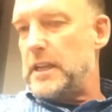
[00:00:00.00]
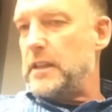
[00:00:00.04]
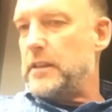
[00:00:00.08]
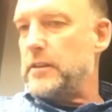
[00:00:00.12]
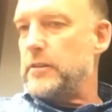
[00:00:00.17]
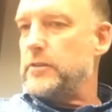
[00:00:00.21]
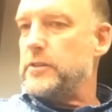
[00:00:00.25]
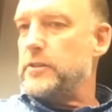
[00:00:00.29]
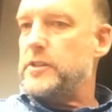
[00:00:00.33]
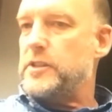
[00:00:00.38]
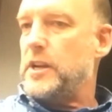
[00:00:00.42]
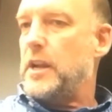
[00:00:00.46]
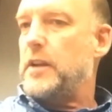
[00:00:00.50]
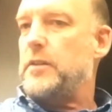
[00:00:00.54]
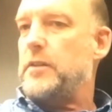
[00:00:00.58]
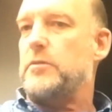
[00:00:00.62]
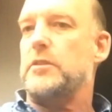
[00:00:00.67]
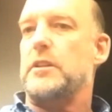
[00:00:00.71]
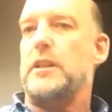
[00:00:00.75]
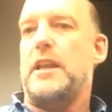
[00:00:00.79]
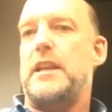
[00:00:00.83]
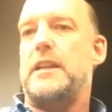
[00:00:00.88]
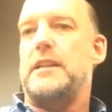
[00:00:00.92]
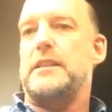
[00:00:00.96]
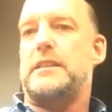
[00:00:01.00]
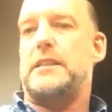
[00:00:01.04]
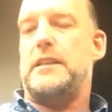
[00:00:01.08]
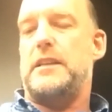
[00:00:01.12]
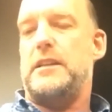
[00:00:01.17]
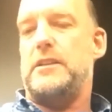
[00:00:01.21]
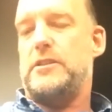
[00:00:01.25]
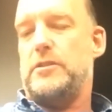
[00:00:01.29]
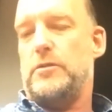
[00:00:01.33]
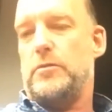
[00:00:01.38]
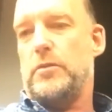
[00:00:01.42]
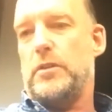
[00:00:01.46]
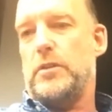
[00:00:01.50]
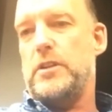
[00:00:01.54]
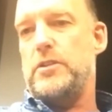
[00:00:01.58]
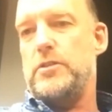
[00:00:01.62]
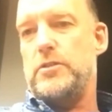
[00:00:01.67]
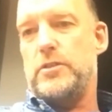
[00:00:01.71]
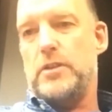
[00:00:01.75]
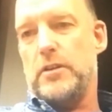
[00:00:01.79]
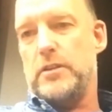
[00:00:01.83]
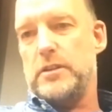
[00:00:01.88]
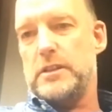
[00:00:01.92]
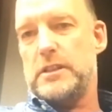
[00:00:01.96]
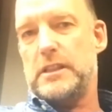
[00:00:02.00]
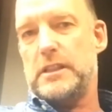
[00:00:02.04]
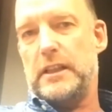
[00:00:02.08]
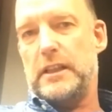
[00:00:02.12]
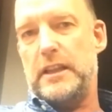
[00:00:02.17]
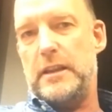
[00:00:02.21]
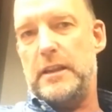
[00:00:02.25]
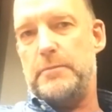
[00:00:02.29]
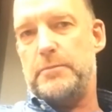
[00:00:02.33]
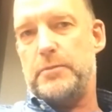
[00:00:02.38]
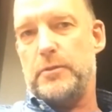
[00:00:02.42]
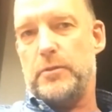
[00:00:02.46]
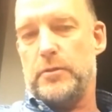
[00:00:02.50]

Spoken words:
either general anesthesia where you go to sleep,